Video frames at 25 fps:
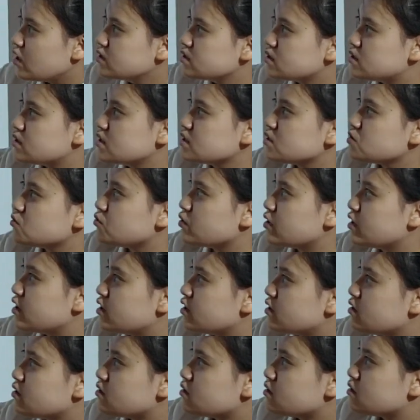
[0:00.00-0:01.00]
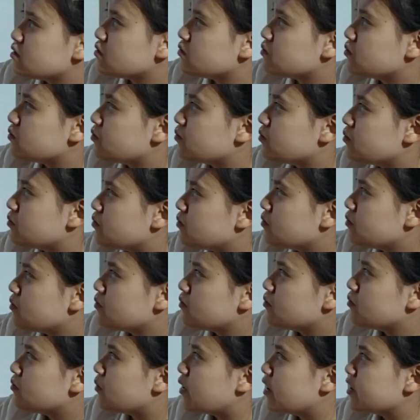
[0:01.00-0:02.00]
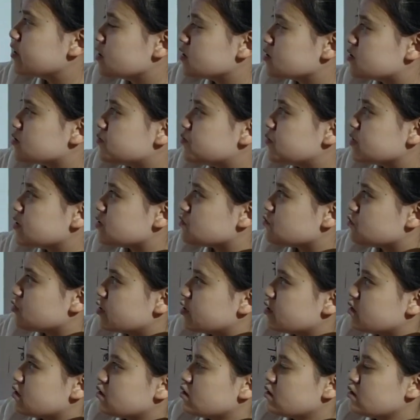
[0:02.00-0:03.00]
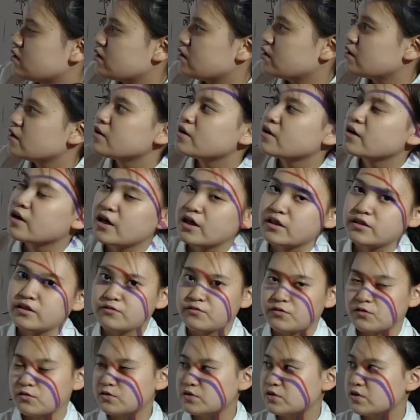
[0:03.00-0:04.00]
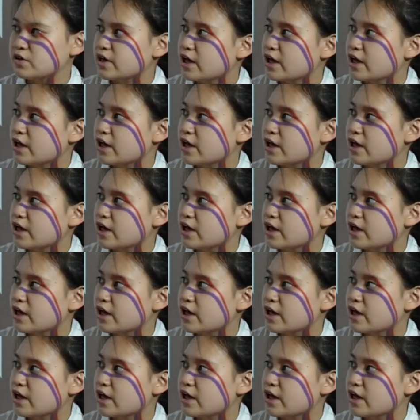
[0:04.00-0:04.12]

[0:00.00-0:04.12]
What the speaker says: C squared minus B squared. And if you want to